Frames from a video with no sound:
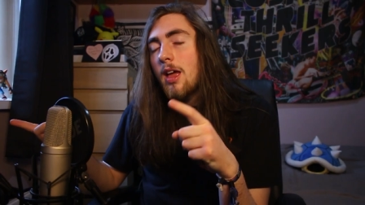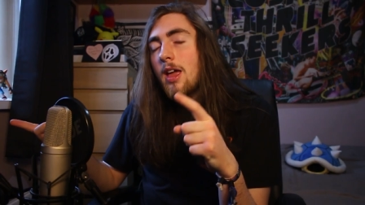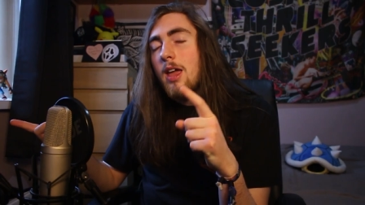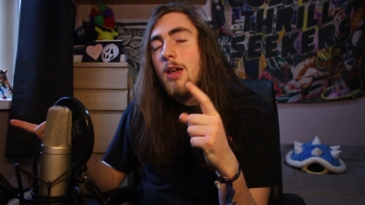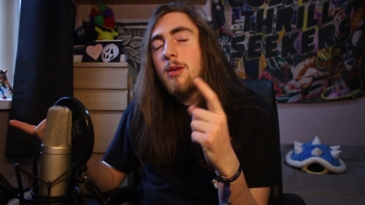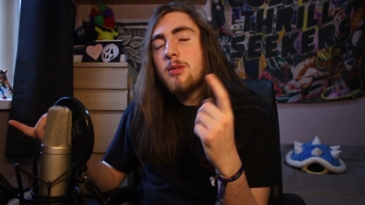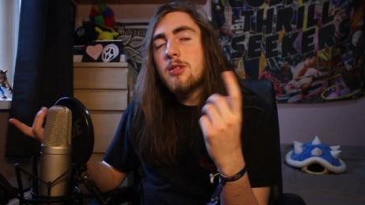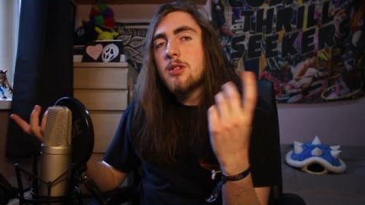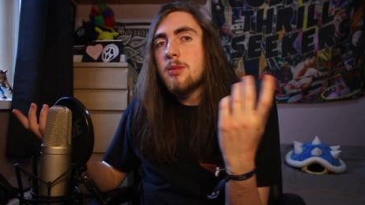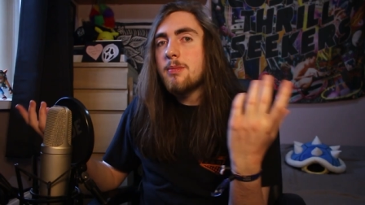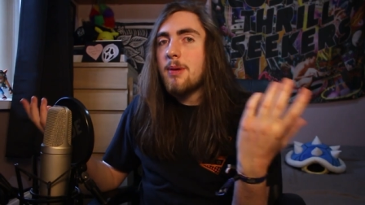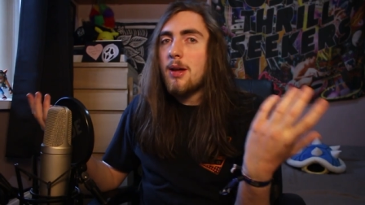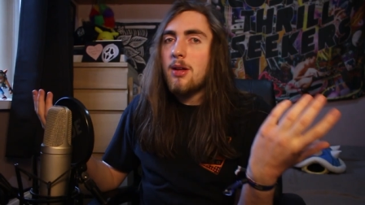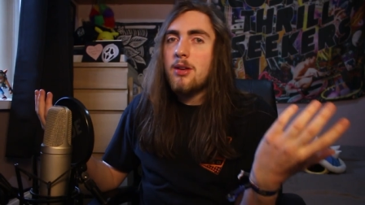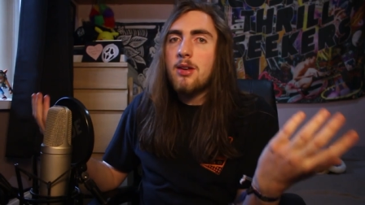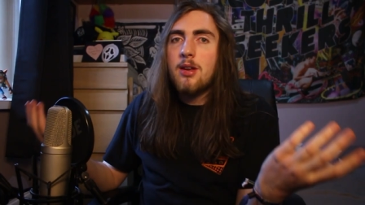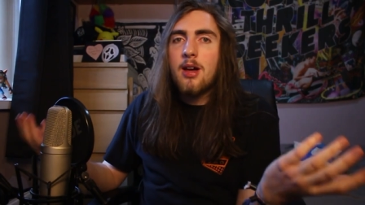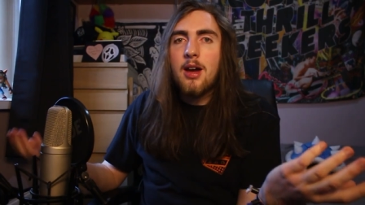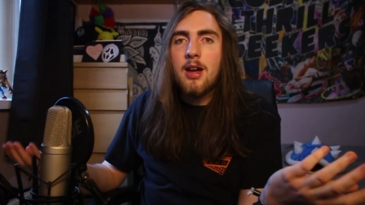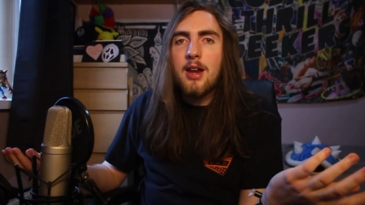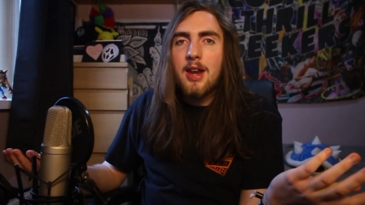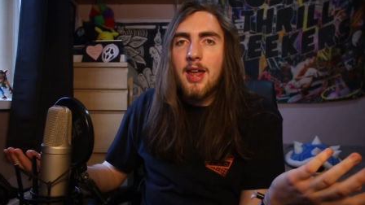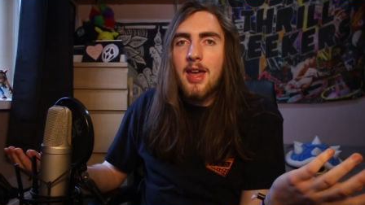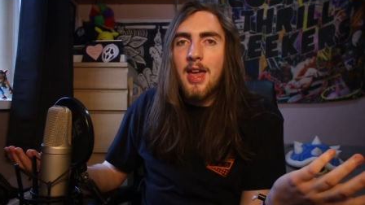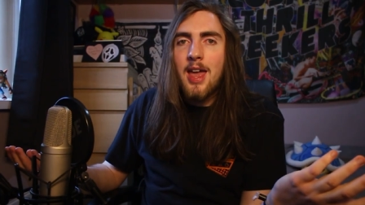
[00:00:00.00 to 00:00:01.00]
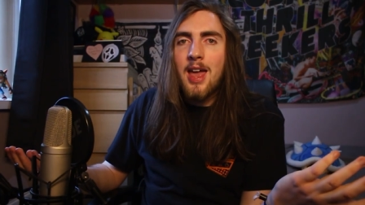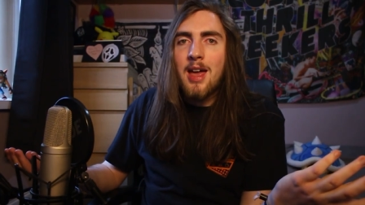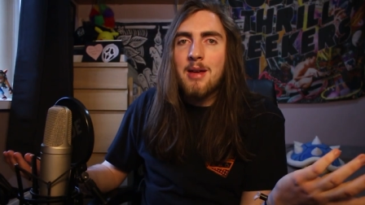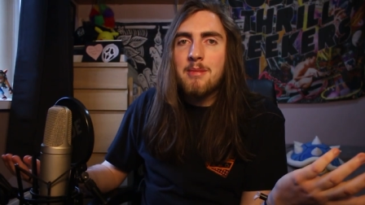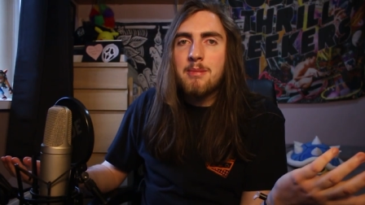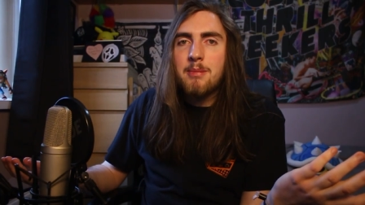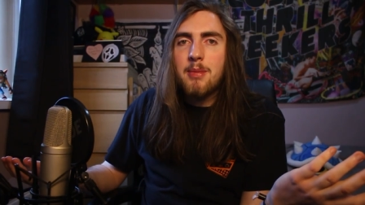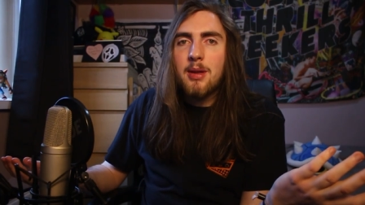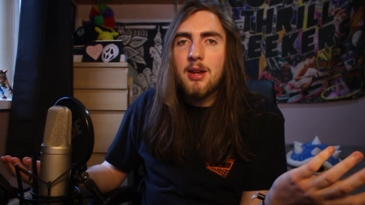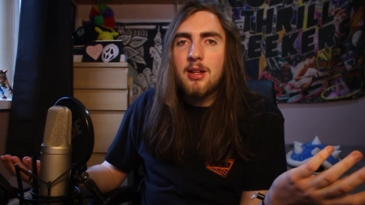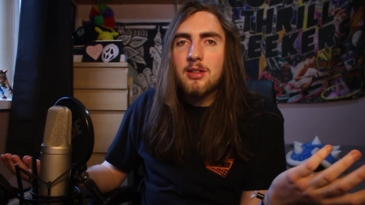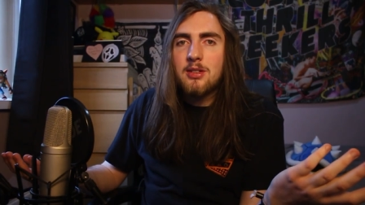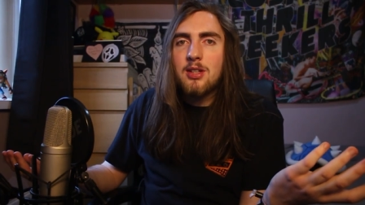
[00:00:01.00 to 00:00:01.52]
it was about 9
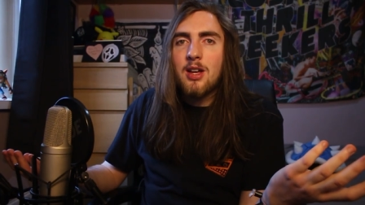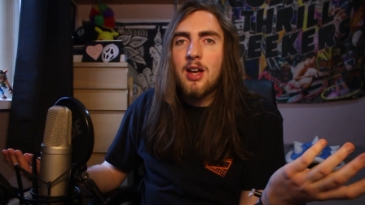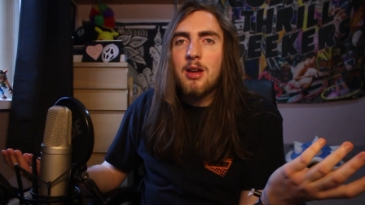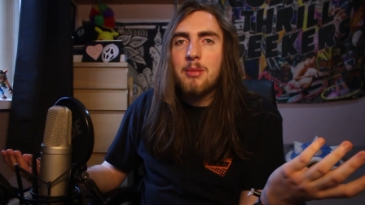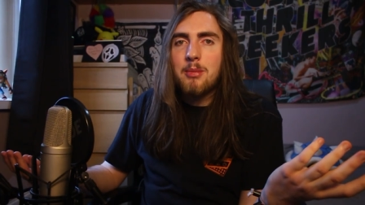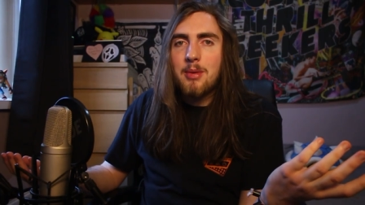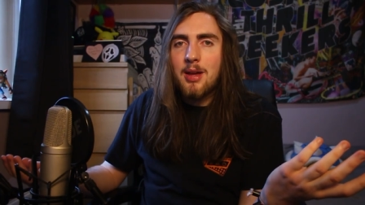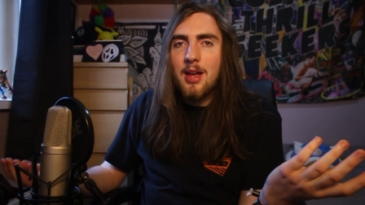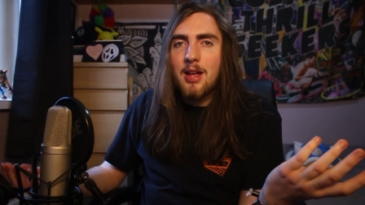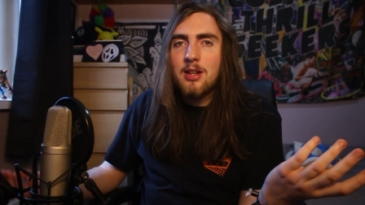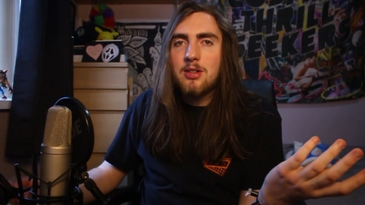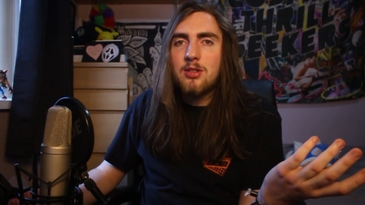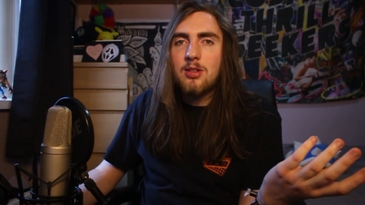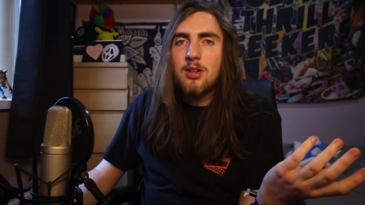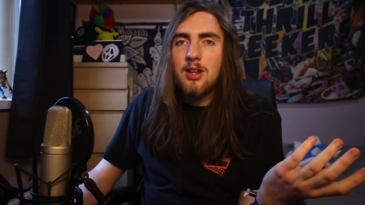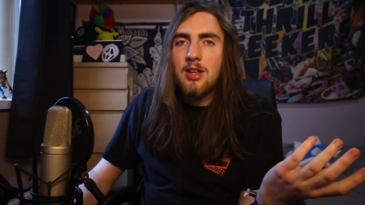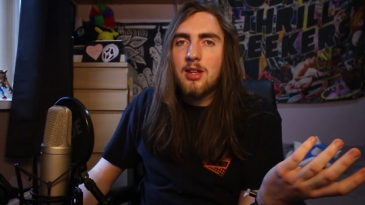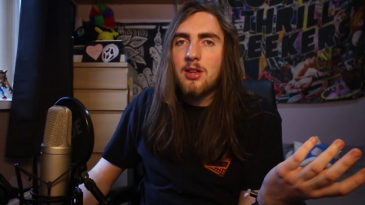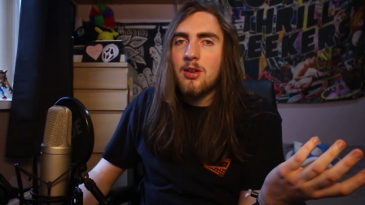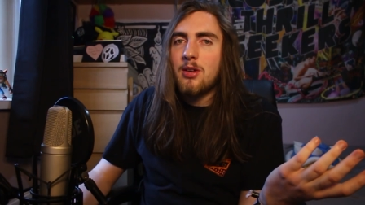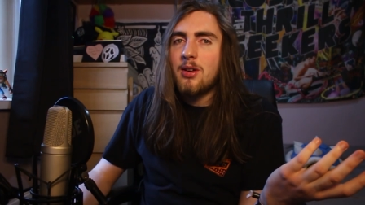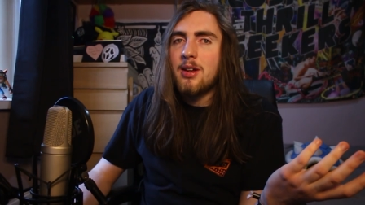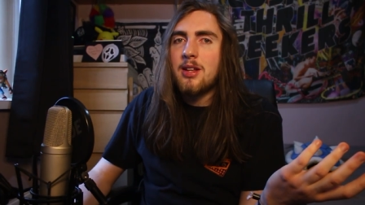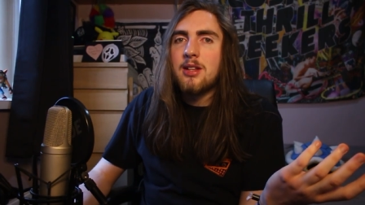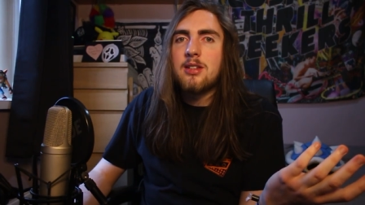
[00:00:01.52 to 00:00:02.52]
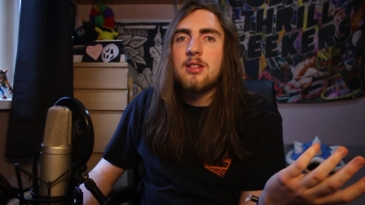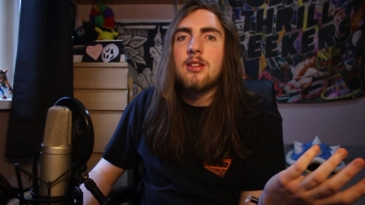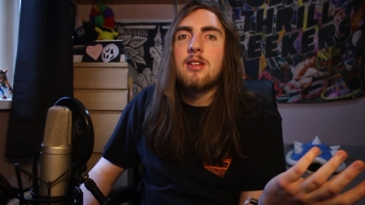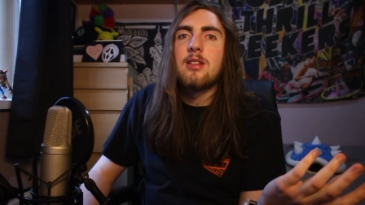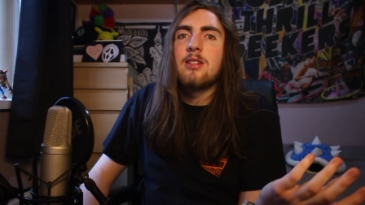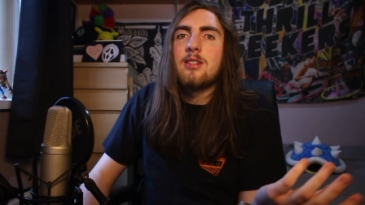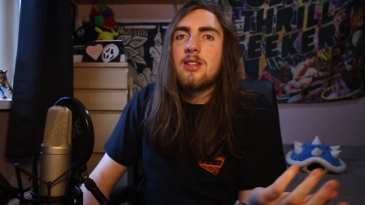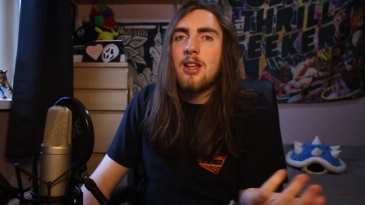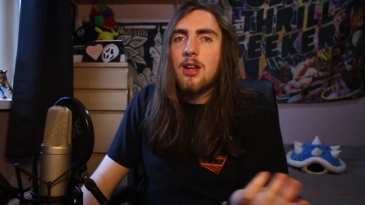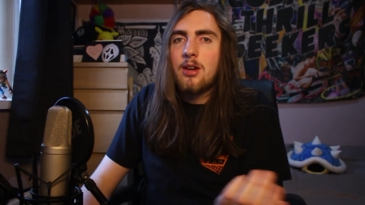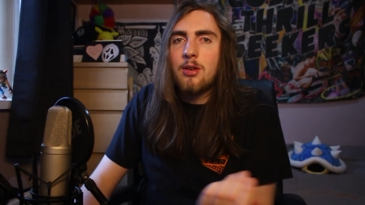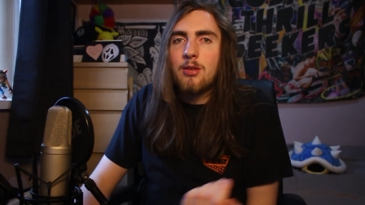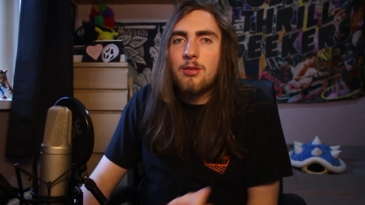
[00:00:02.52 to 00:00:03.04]
a.m. by the time we actually got into the
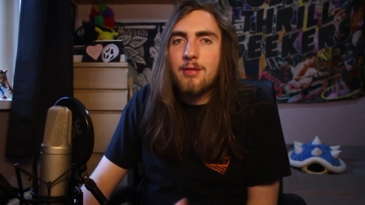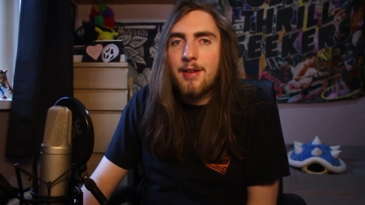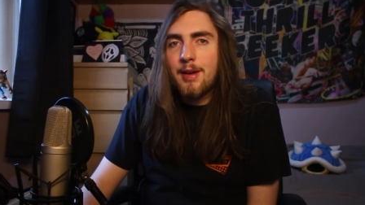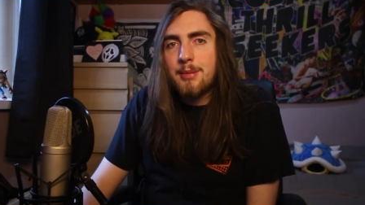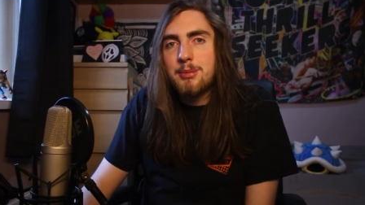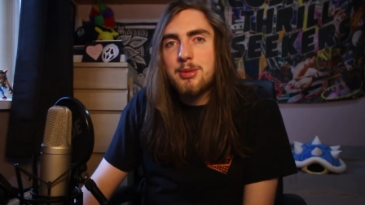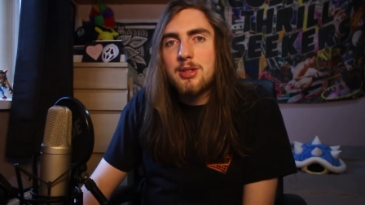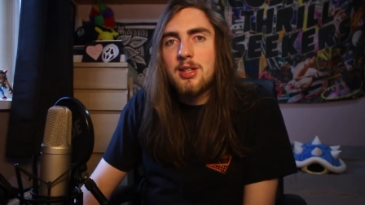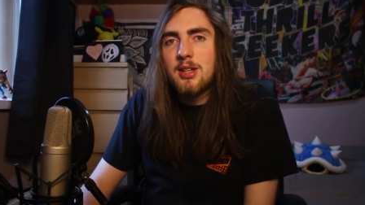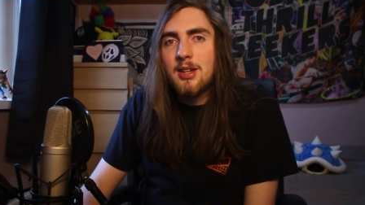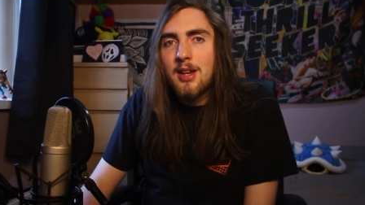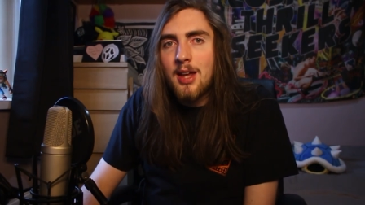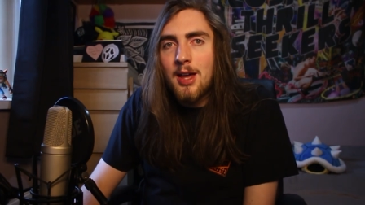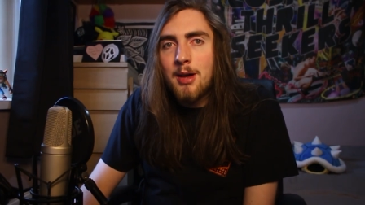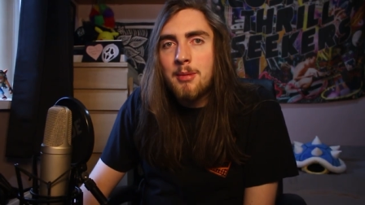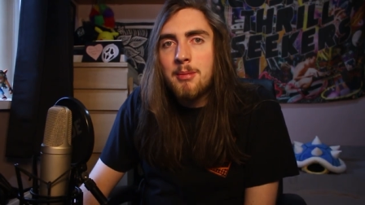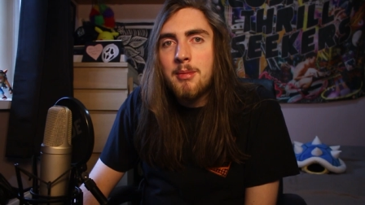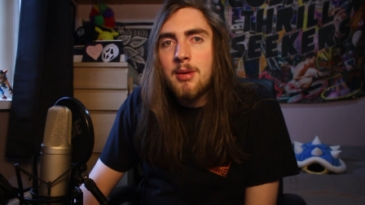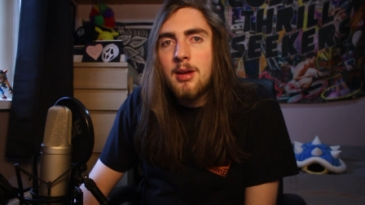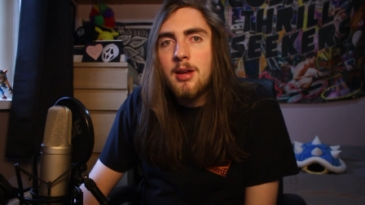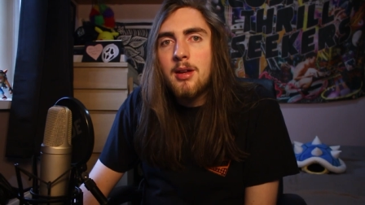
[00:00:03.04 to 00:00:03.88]
centre of Amsterdam.